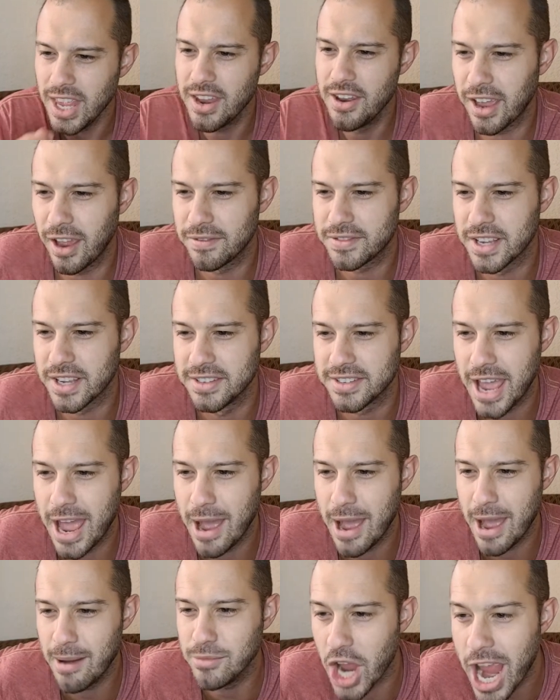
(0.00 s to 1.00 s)
Nick F says,
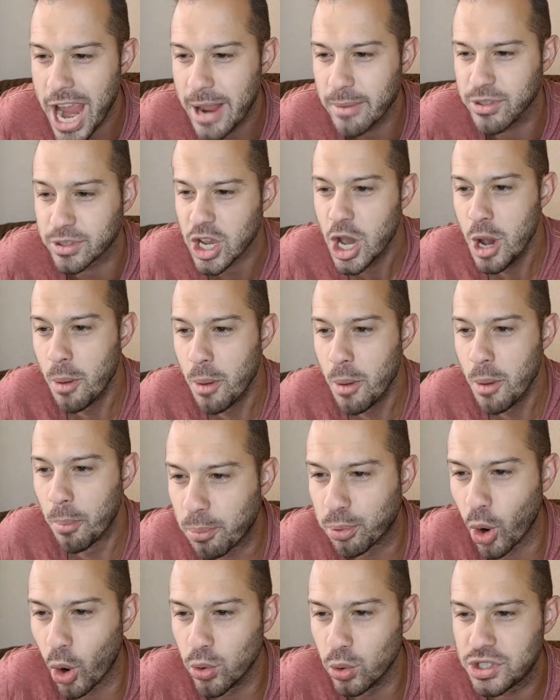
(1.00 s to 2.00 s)
M. James, put
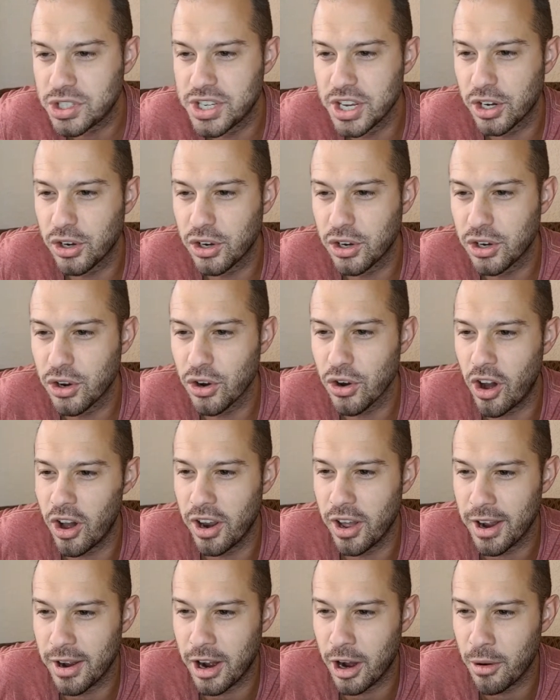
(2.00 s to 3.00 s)
a bro sticker
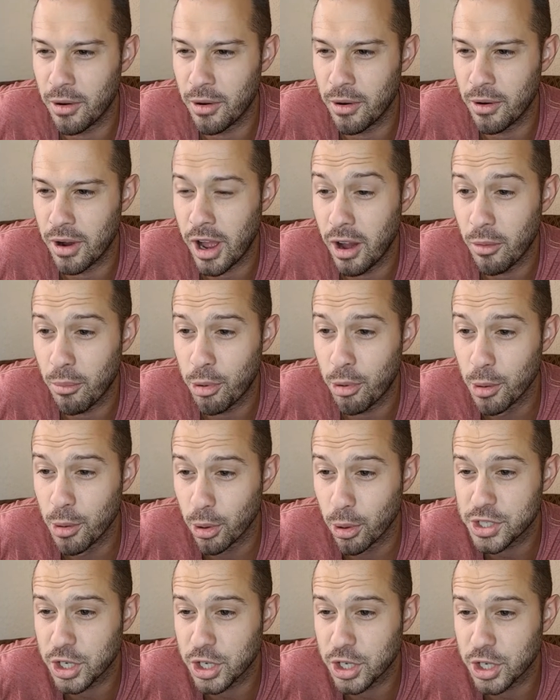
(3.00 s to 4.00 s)
on, uh, on put
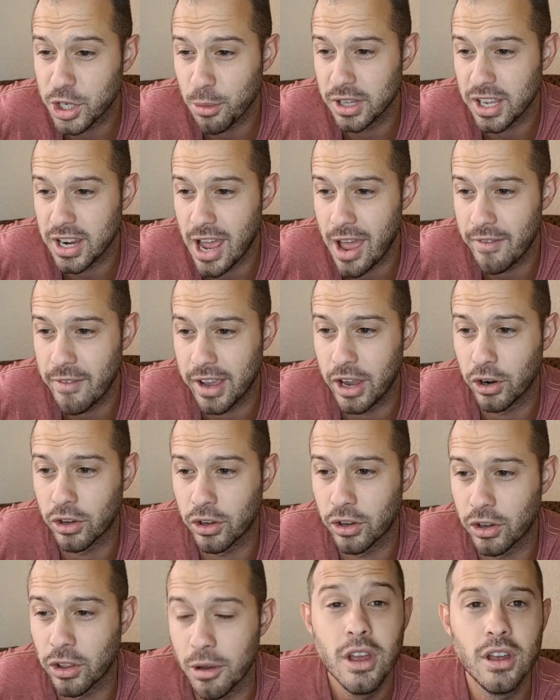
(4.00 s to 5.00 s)
a bro sticker on Lincoln
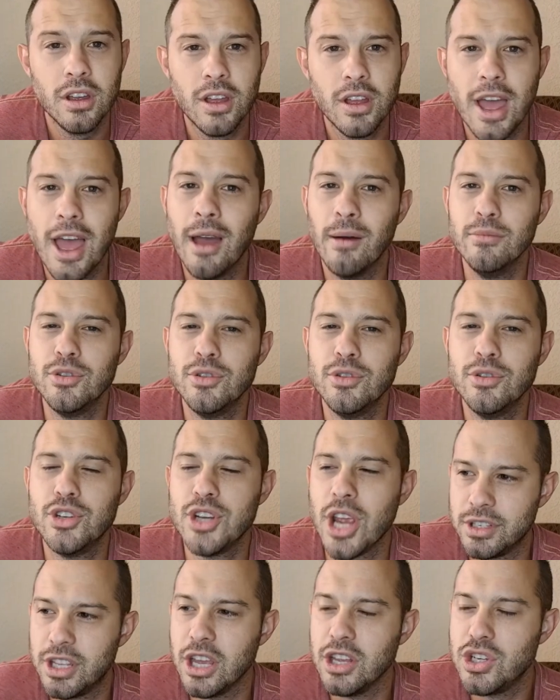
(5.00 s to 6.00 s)
Navigator clip. M.
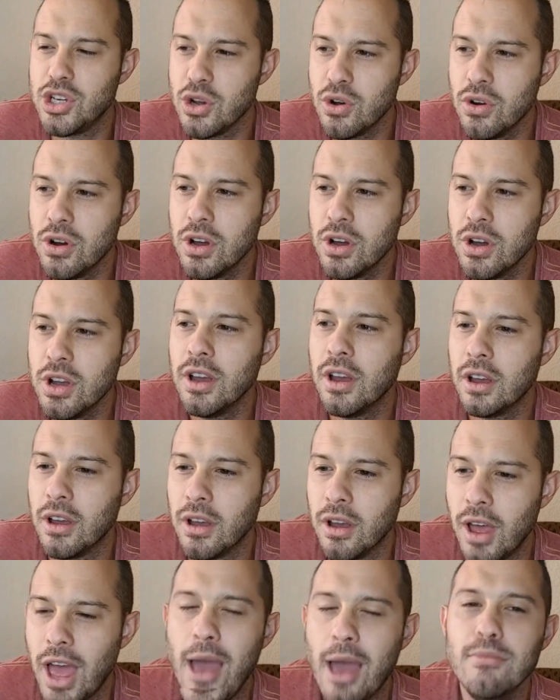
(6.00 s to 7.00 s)
James, did you?
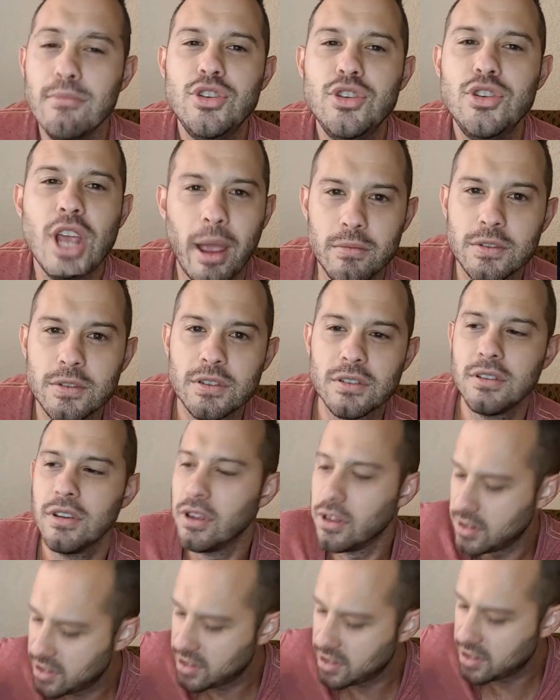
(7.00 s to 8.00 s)
M. James,
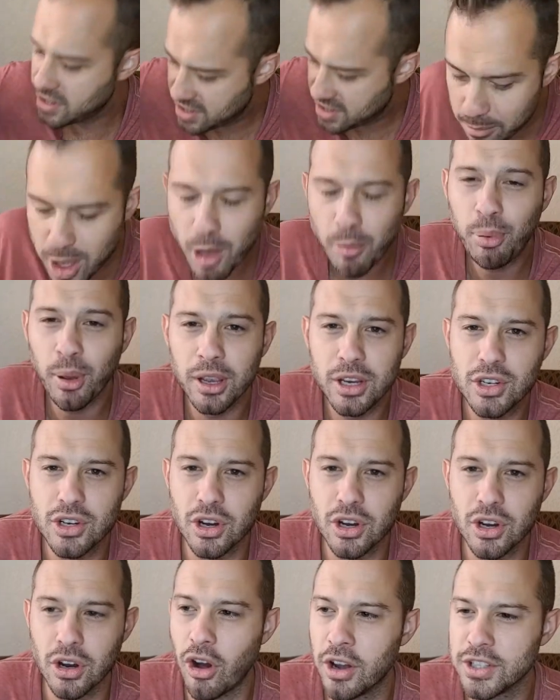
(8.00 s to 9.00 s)
send me a
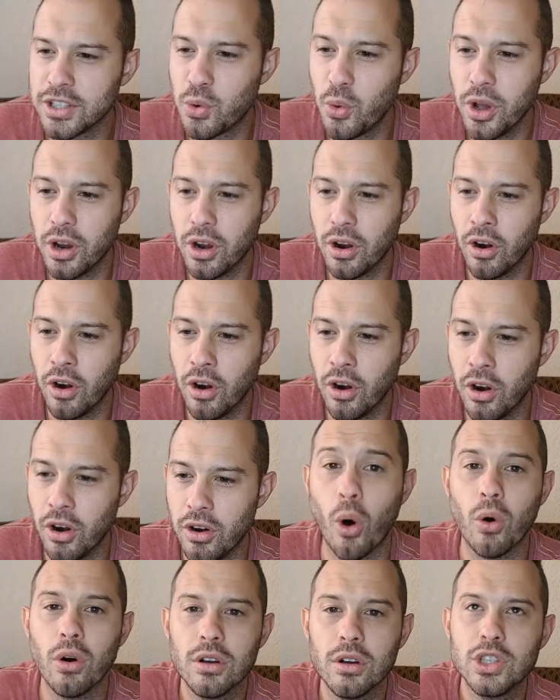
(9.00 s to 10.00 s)
picture on Twitter.
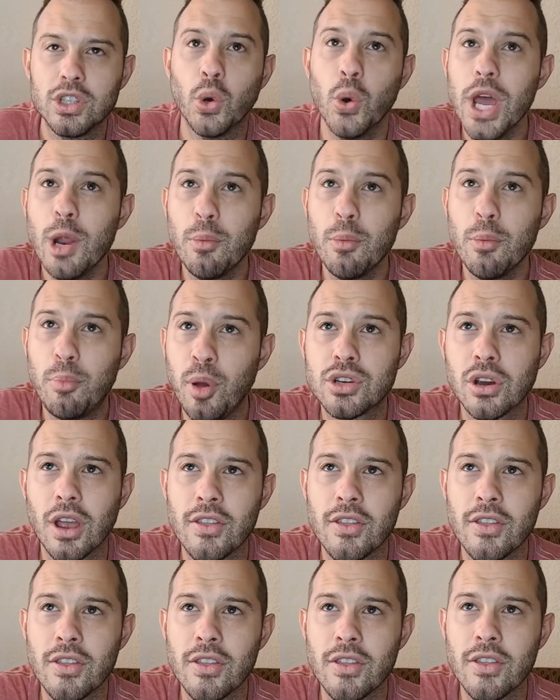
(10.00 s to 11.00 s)
No, tweet a
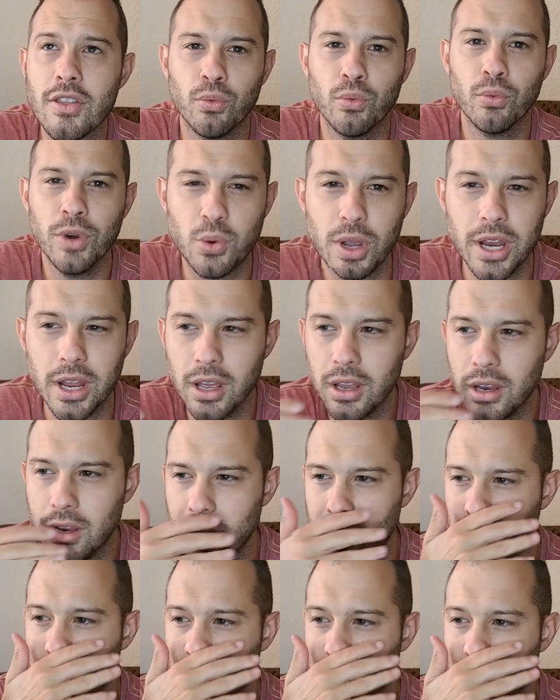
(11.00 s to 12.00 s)
picture and then I'll retweet it
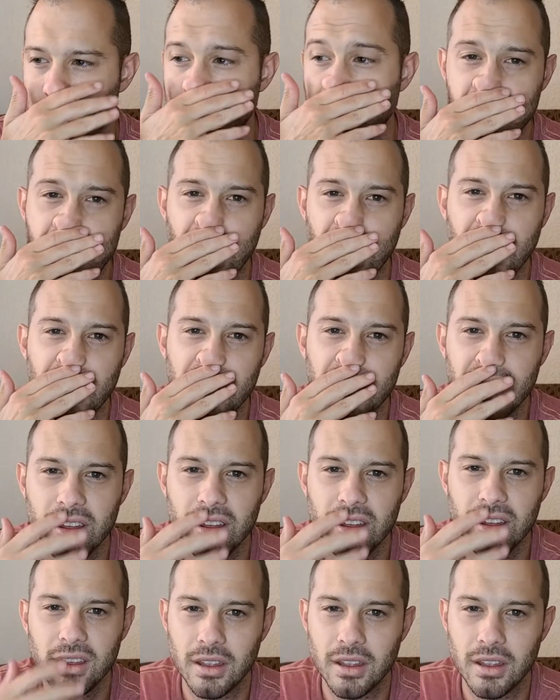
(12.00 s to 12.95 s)
if you did.